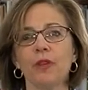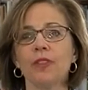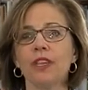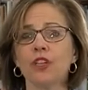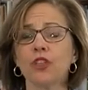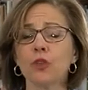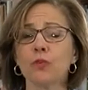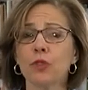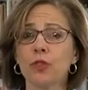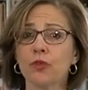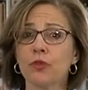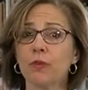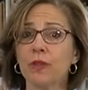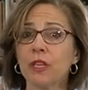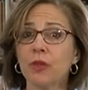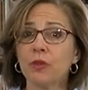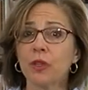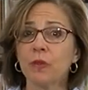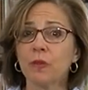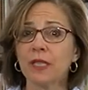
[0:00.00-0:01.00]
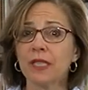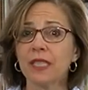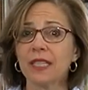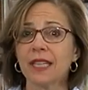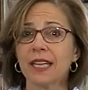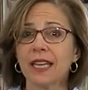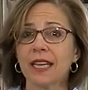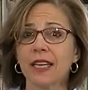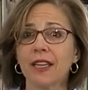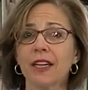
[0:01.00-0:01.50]
Thanks so much for being with me
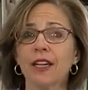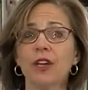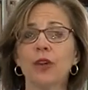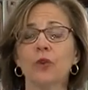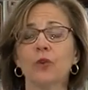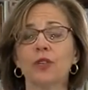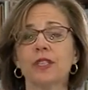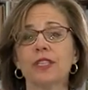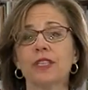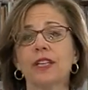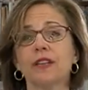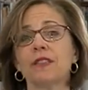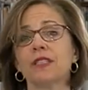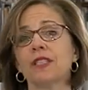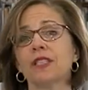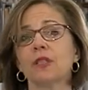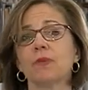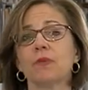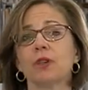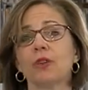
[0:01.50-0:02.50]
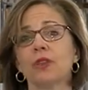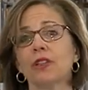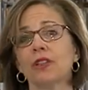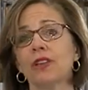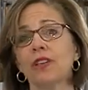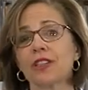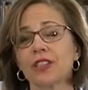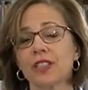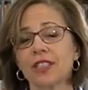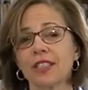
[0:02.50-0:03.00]
today. Once again, this is Mary
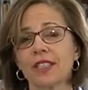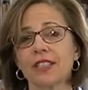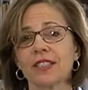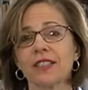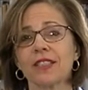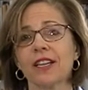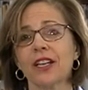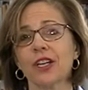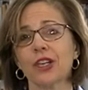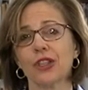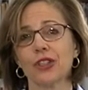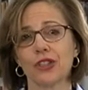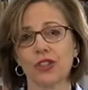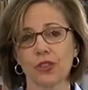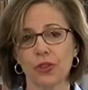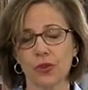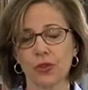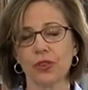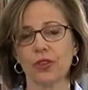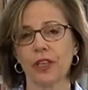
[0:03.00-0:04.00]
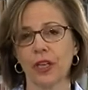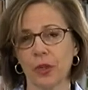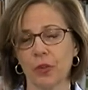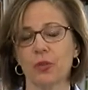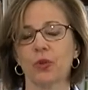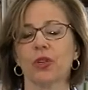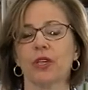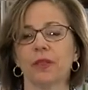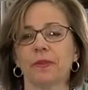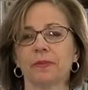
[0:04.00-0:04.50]
Logsdon at your
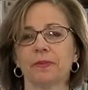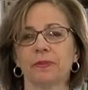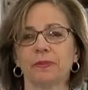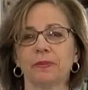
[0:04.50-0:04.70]
library.